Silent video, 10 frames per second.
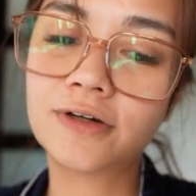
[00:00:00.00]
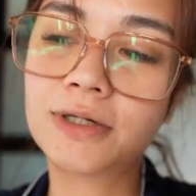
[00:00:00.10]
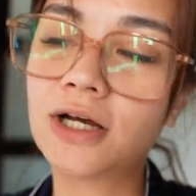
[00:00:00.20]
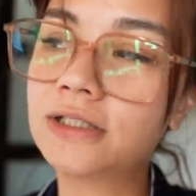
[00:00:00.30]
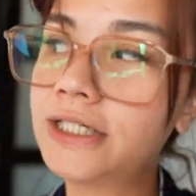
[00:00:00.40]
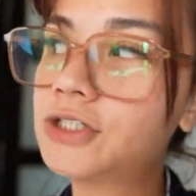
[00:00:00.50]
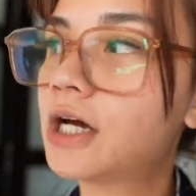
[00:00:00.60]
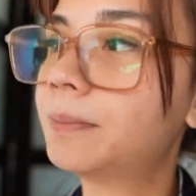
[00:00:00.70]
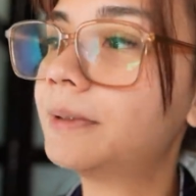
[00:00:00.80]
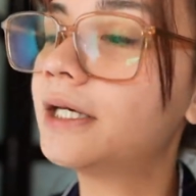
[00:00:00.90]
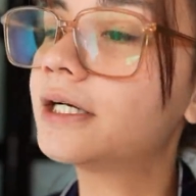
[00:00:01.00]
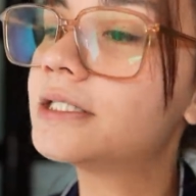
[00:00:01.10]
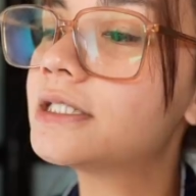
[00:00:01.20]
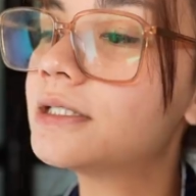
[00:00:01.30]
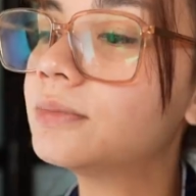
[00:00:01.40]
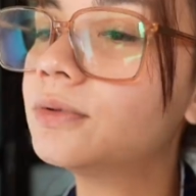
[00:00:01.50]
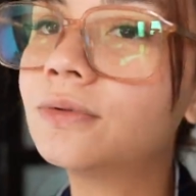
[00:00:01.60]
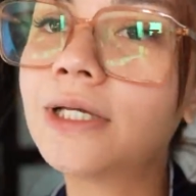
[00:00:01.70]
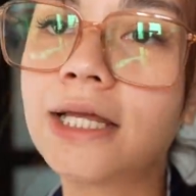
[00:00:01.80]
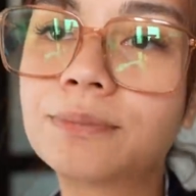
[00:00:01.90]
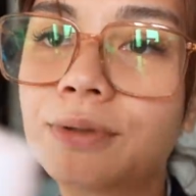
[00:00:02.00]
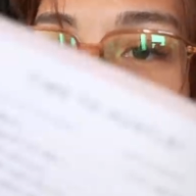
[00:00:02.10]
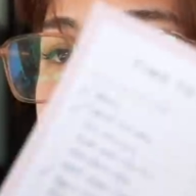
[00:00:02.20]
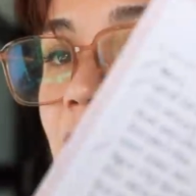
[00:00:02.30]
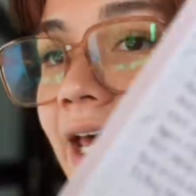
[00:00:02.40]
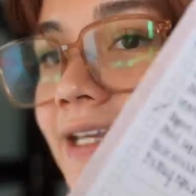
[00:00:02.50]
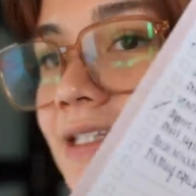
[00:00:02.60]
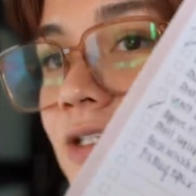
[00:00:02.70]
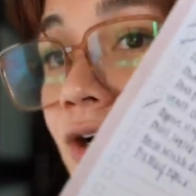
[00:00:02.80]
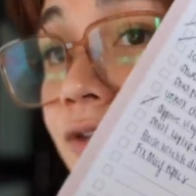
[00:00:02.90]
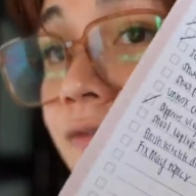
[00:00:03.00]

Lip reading: from an online shop here in Cebu that personalizes all